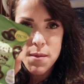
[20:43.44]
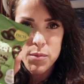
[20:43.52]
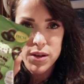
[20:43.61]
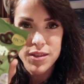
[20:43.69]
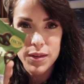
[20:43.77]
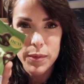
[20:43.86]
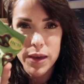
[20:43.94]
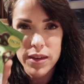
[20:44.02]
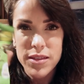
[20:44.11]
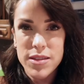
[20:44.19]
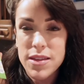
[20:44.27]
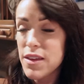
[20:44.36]
pretzel
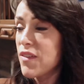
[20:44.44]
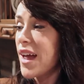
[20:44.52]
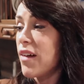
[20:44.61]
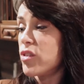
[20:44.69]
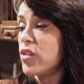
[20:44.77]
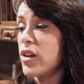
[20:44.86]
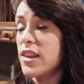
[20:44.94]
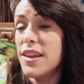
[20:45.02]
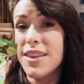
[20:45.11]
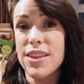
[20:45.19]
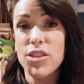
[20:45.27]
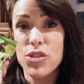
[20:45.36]
bites. If you haven't tried
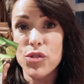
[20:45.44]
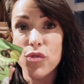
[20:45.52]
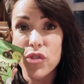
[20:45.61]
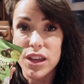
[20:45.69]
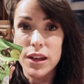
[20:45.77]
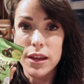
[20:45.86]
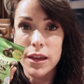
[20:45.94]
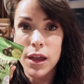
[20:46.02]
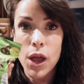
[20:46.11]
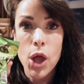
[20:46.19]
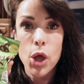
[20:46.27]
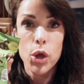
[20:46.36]
these, they're really
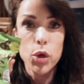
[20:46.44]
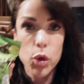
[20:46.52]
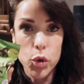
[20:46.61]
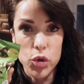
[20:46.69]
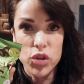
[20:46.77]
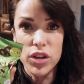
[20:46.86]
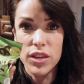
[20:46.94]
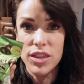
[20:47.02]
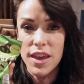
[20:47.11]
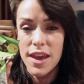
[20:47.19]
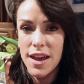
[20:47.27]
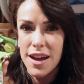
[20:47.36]
good.
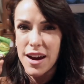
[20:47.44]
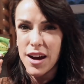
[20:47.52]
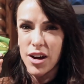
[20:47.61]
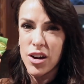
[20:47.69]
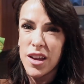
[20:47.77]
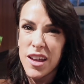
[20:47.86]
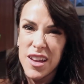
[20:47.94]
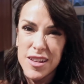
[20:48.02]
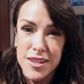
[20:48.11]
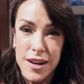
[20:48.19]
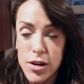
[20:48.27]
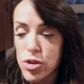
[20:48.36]
They are
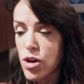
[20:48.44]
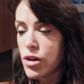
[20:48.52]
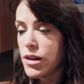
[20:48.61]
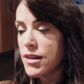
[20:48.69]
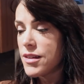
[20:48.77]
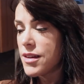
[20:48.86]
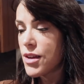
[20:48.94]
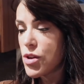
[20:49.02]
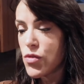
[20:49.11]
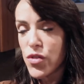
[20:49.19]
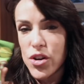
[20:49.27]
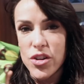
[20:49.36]
dark chocolate
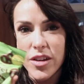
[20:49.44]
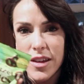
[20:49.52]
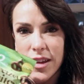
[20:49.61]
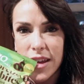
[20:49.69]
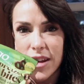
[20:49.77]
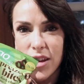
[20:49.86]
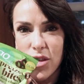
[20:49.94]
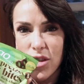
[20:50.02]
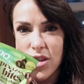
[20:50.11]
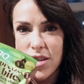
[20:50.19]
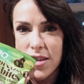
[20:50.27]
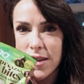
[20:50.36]
covered and they
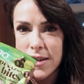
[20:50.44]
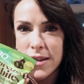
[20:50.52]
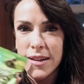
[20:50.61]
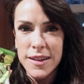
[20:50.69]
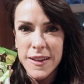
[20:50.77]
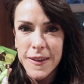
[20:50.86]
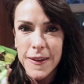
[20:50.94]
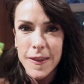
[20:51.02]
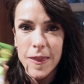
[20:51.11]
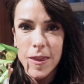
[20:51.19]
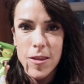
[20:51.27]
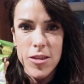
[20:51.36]
just
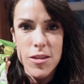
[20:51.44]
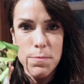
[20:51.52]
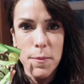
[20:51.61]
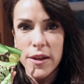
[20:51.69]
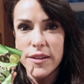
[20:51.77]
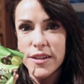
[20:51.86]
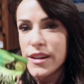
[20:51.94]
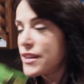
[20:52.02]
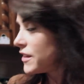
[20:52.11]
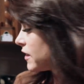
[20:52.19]
hit the spot.